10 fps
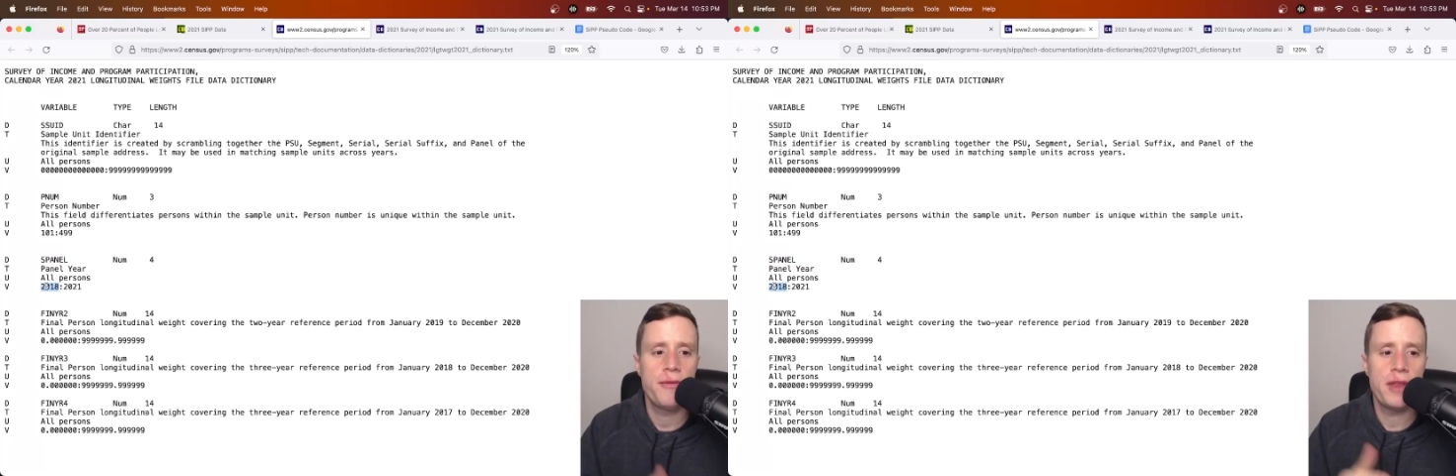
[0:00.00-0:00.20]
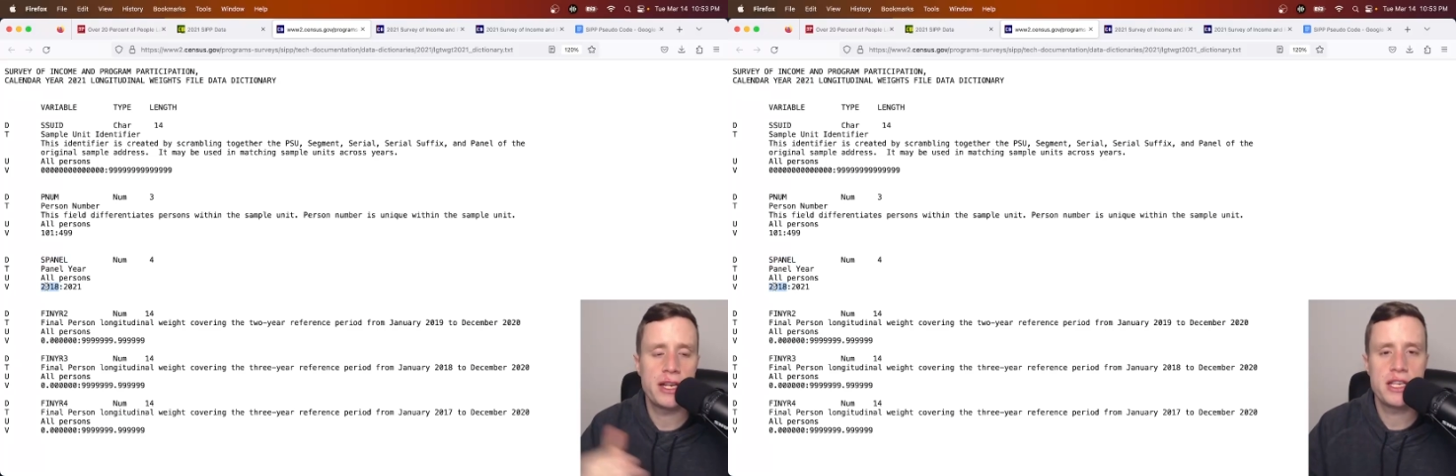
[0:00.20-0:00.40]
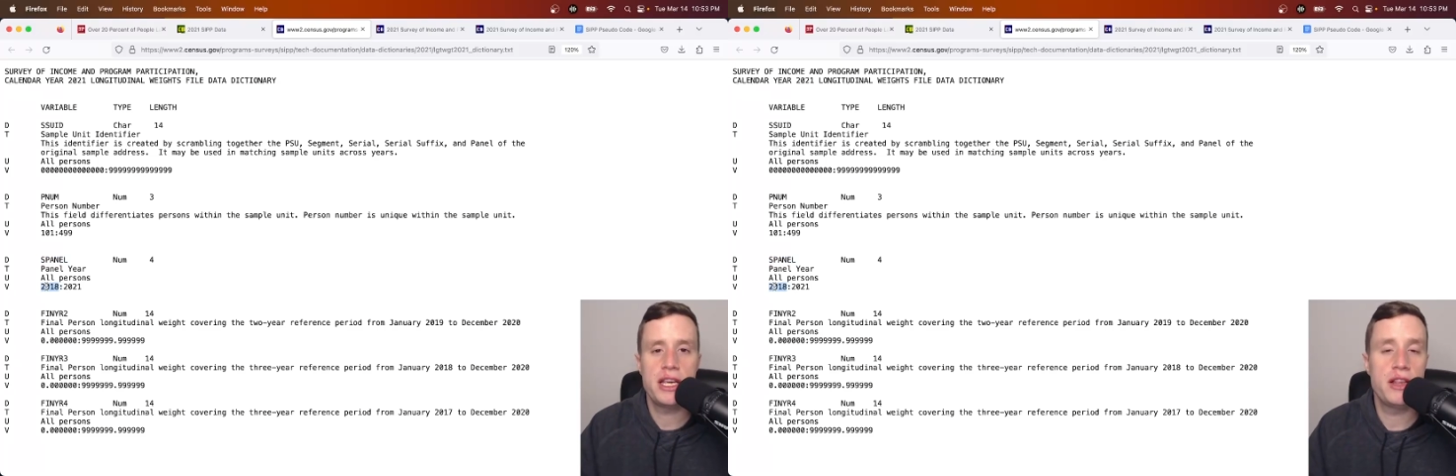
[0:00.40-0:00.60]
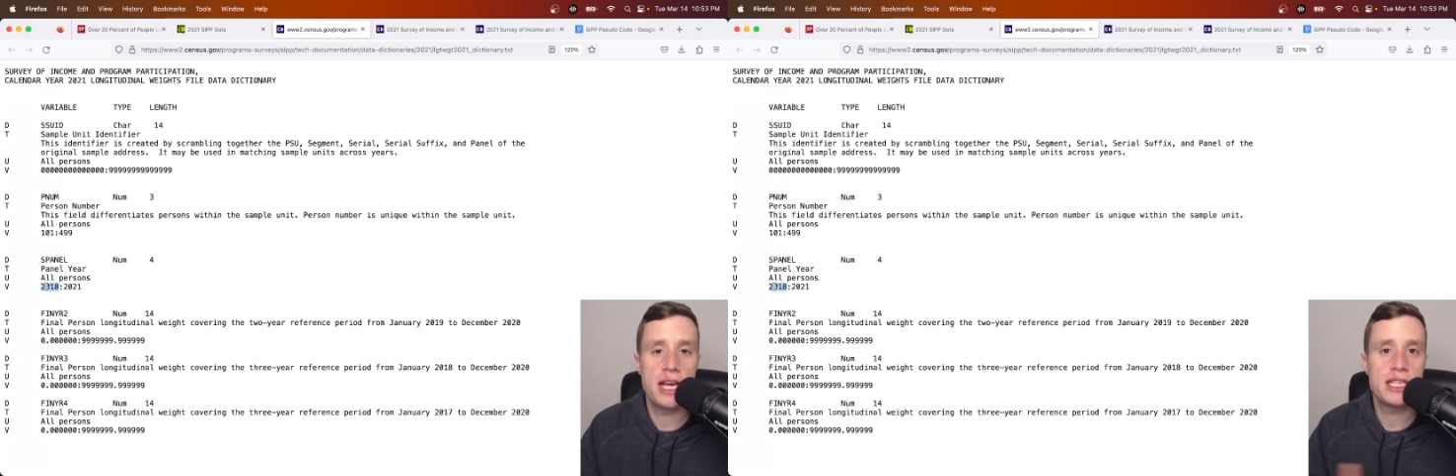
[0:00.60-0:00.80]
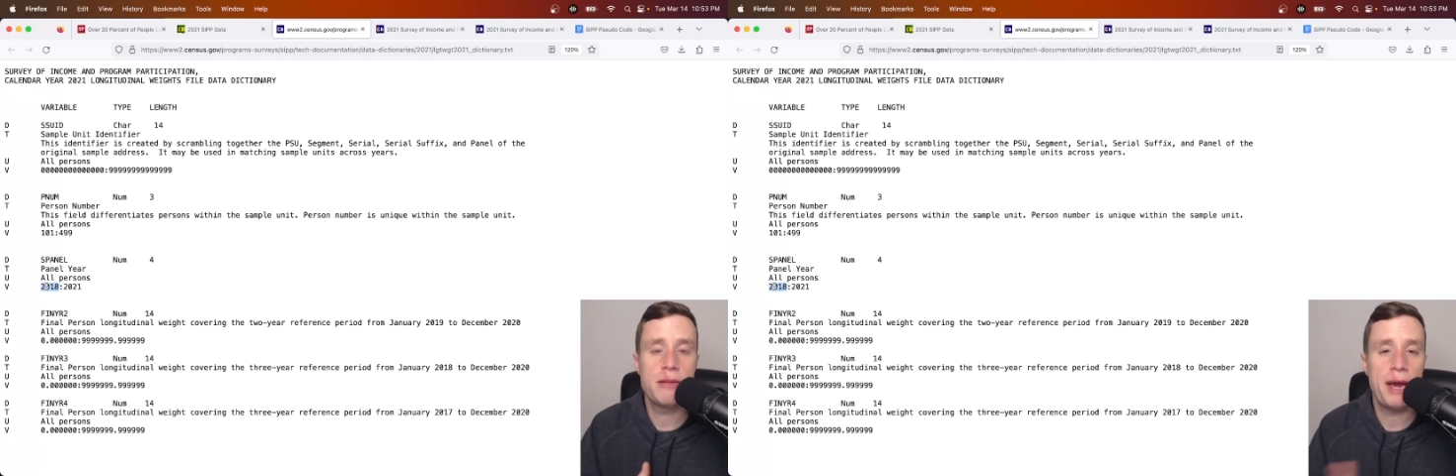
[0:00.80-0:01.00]
that's
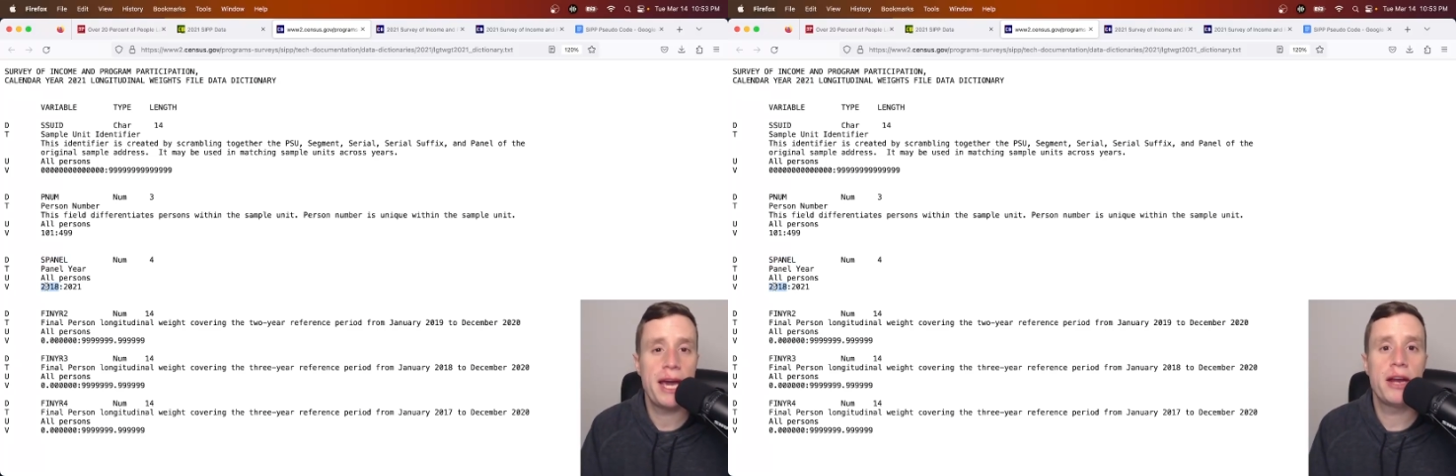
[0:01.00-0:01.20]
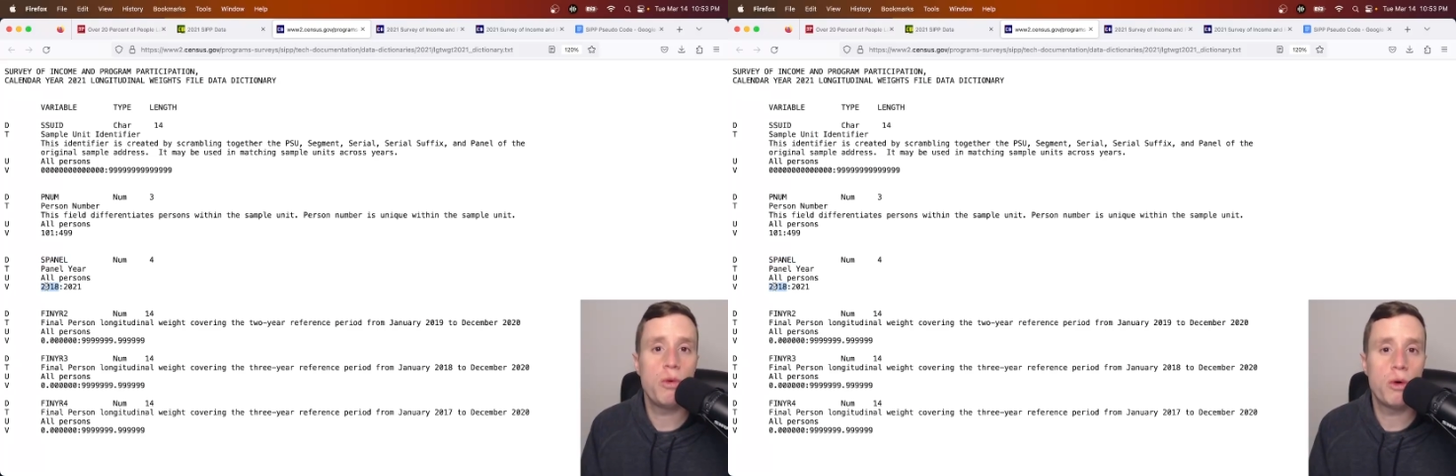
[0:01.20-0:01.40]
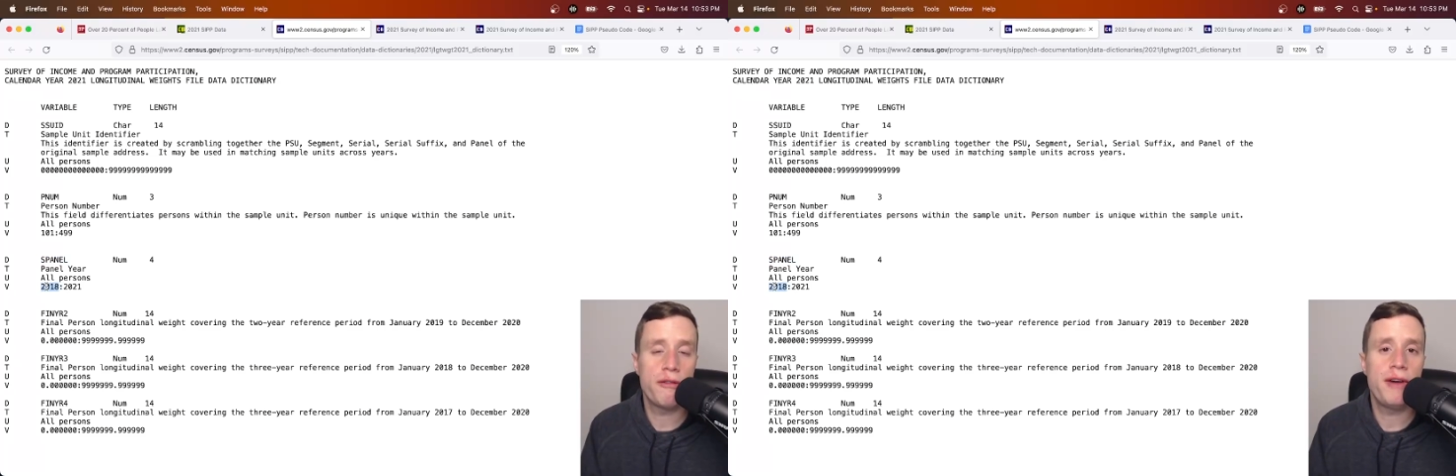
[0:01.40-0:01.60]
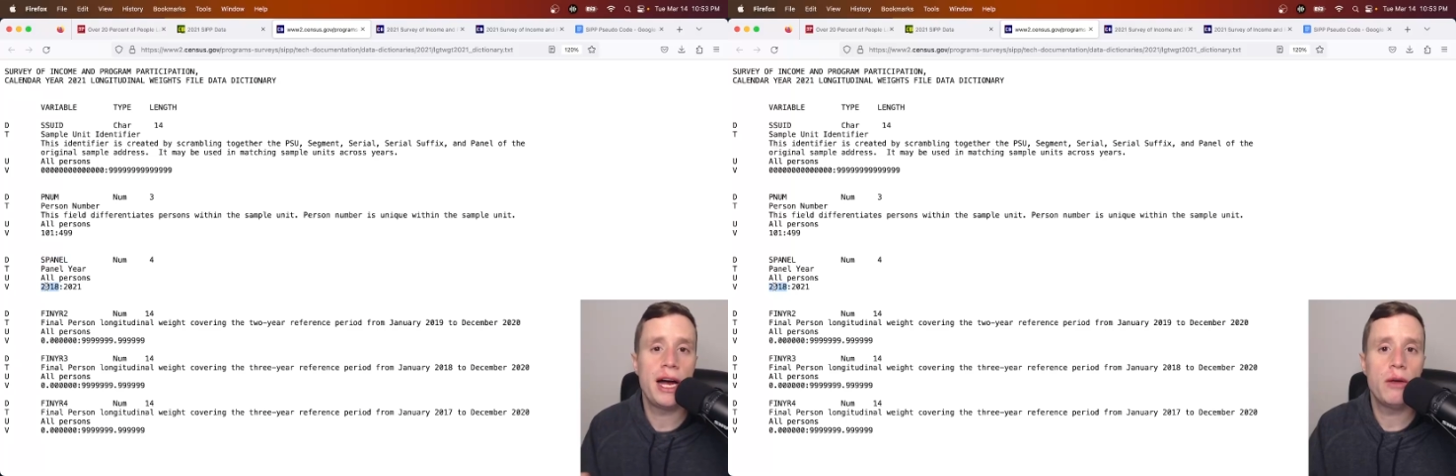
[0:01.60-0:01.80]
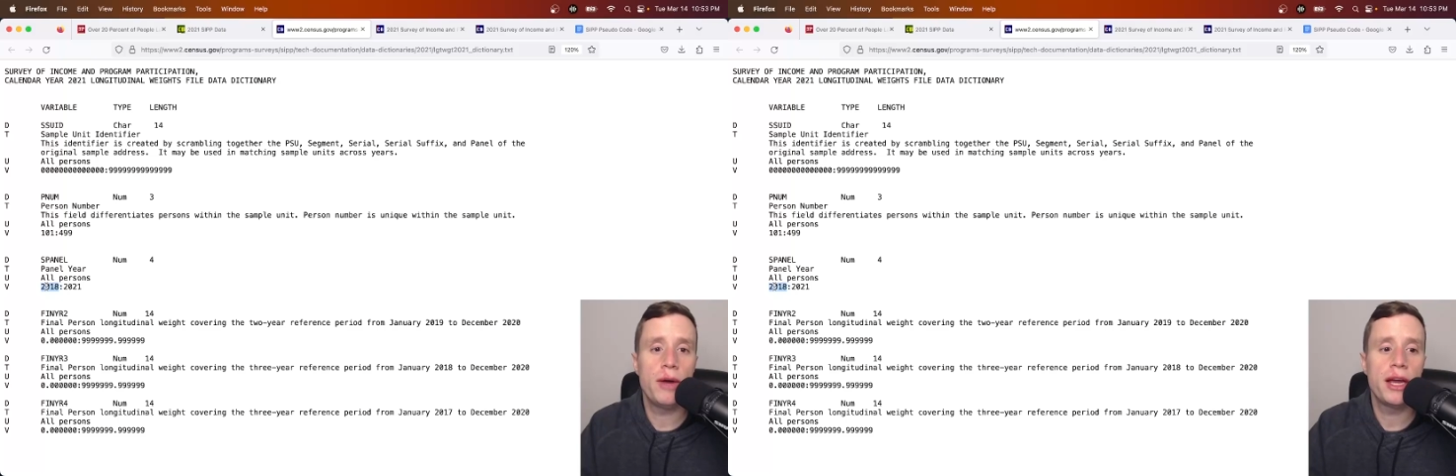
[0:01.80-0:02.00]
the panel we're
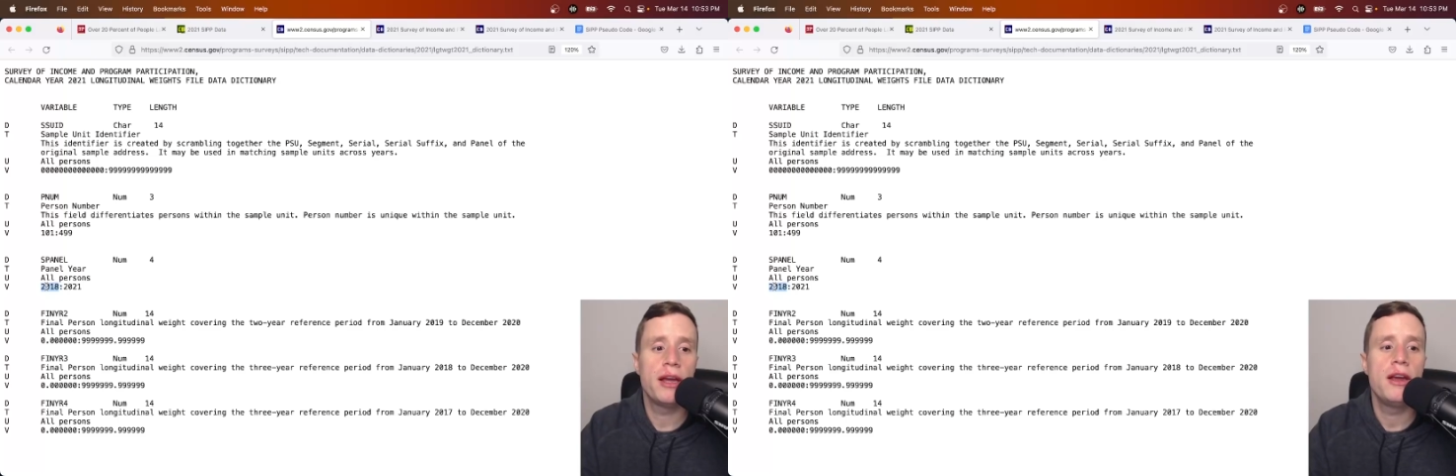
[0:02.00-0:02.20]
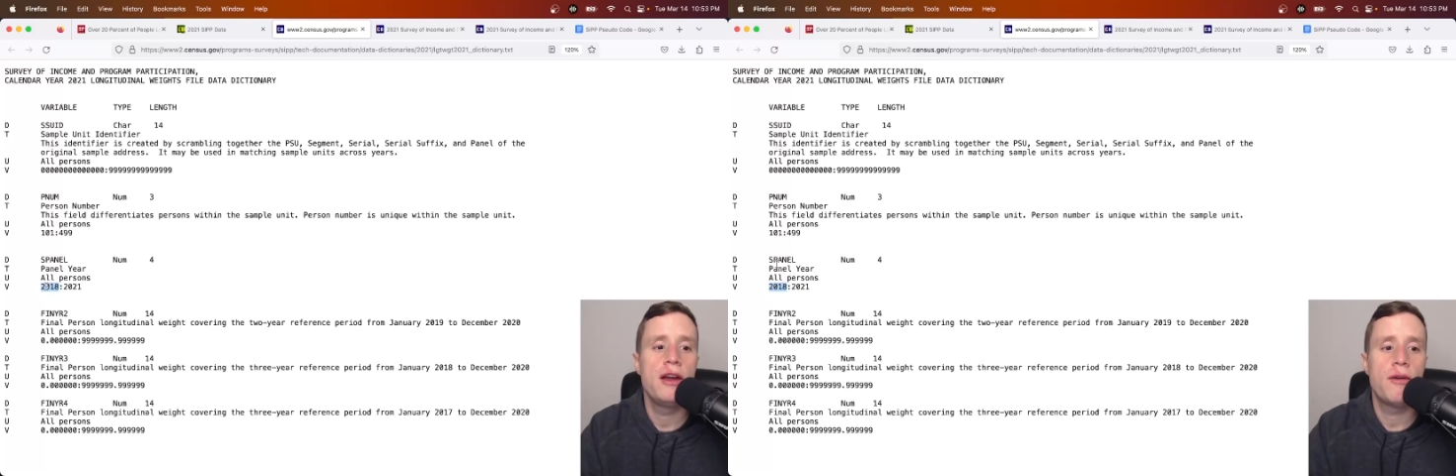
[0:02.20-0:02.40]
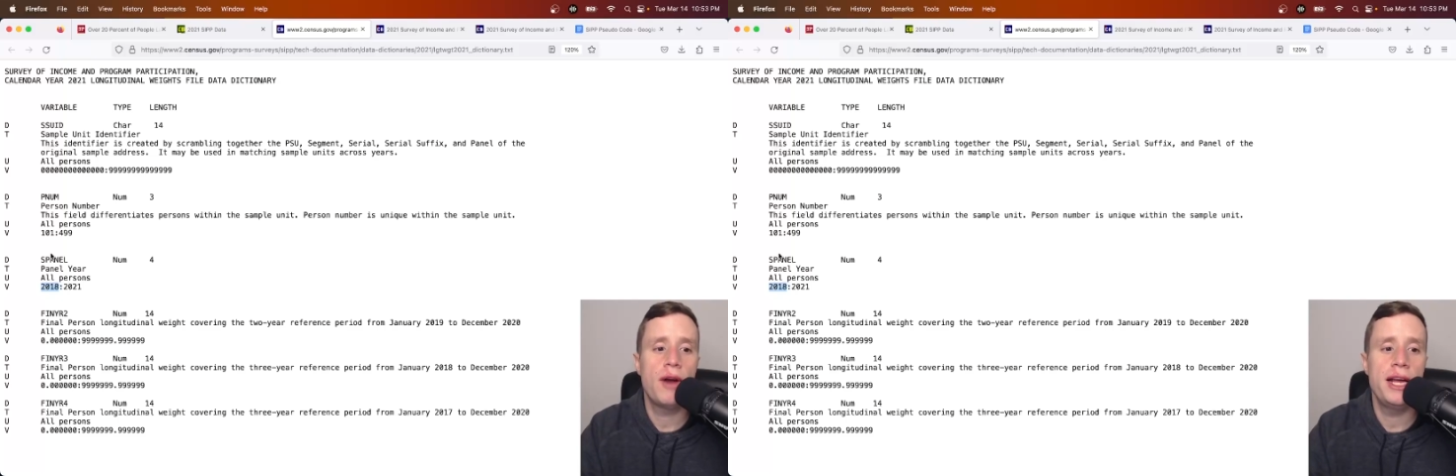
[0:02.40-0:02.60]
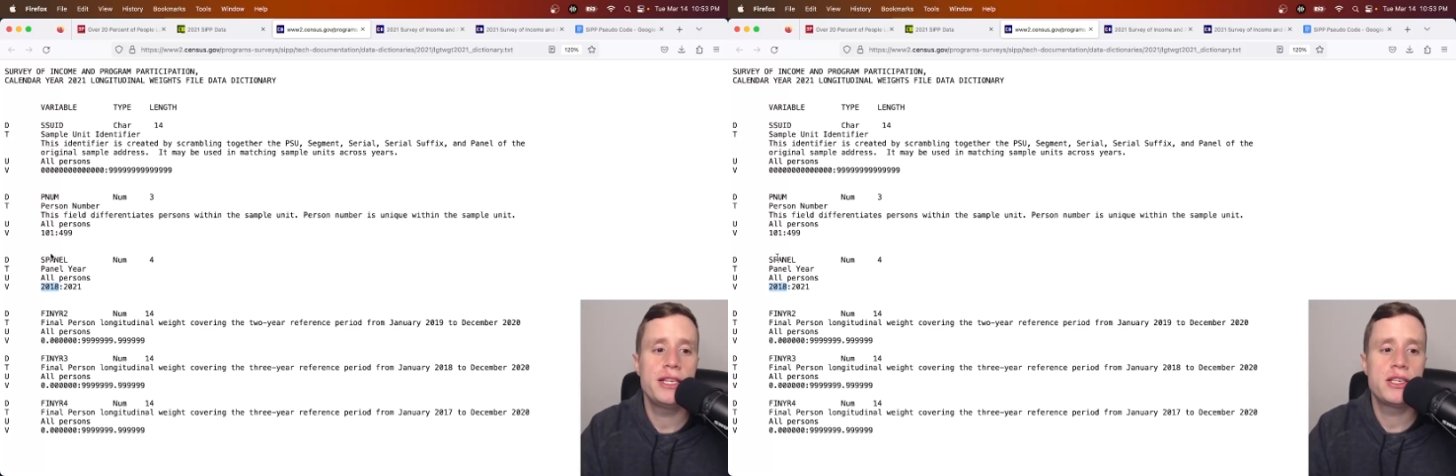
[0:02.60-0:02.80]
following, right?